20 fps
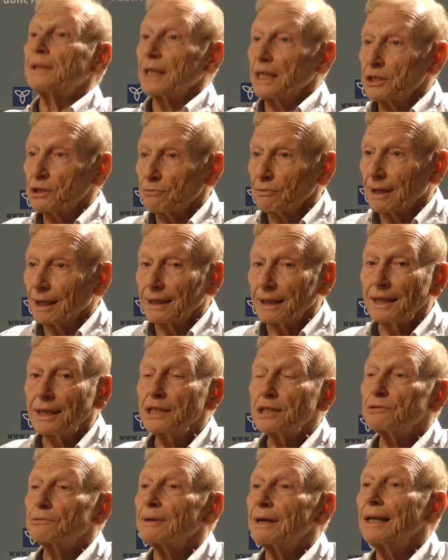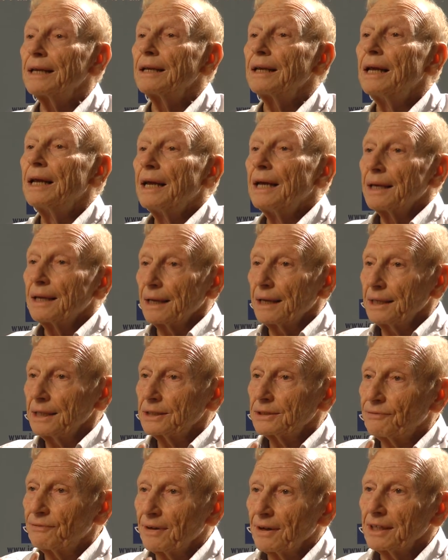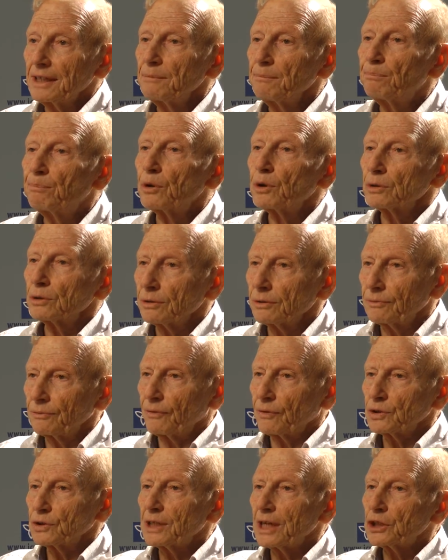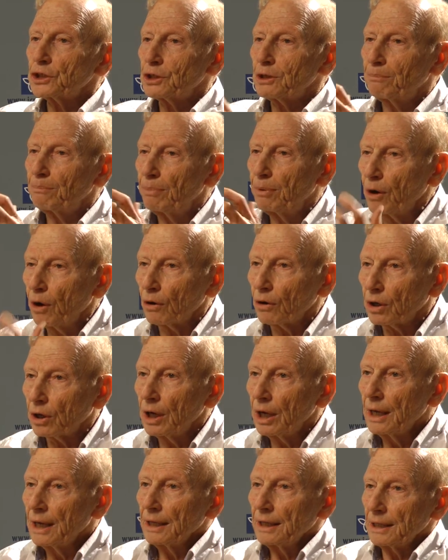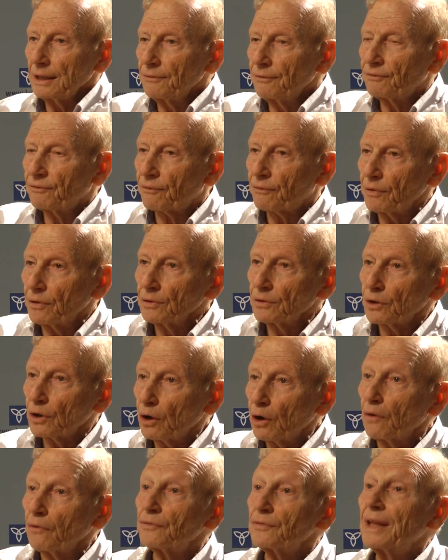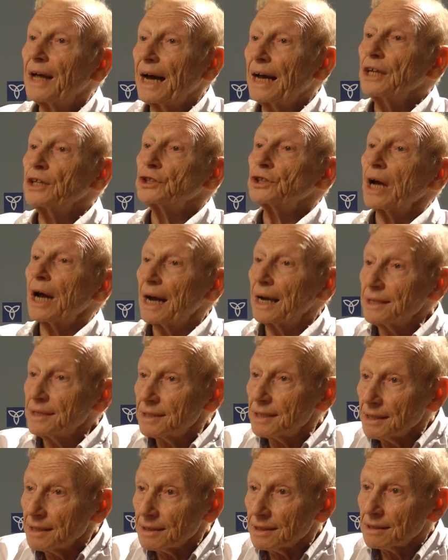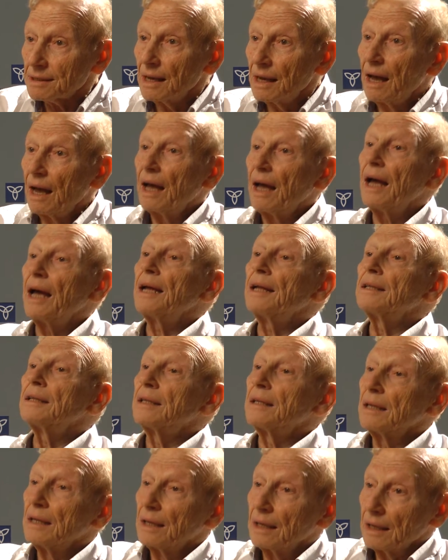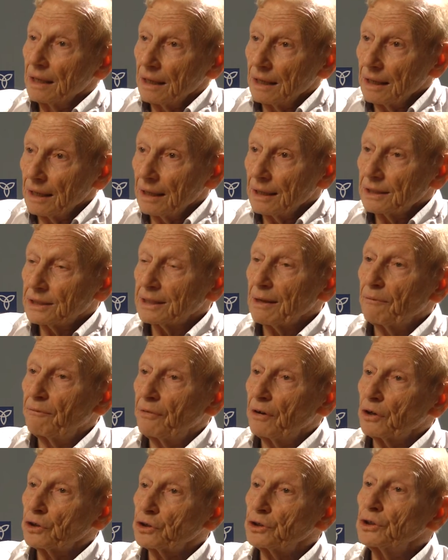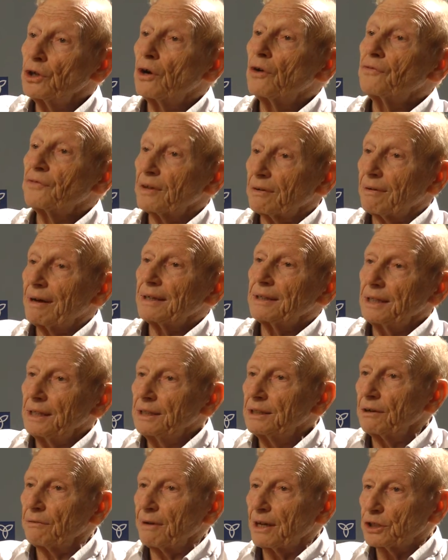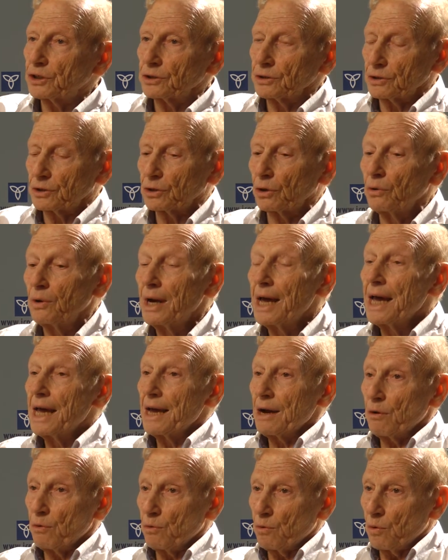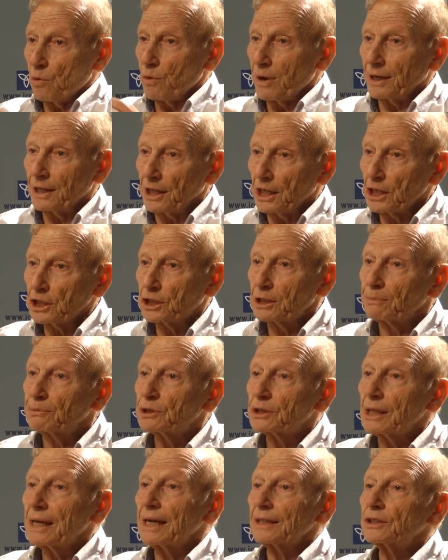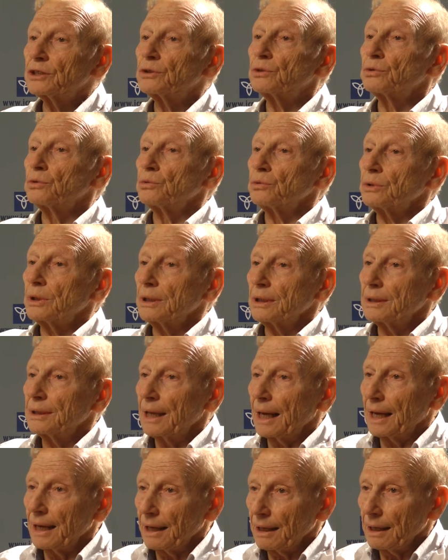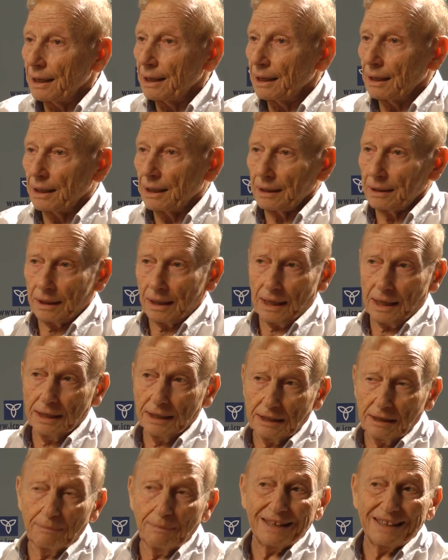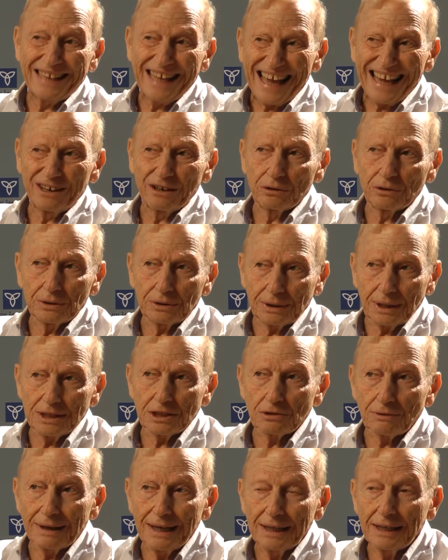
Israel. Israel is very important for such a bloc in front of Daesh, ISIS, and subversion of Iran in the region. So when Egypt starts to intimate dialogue with Israel,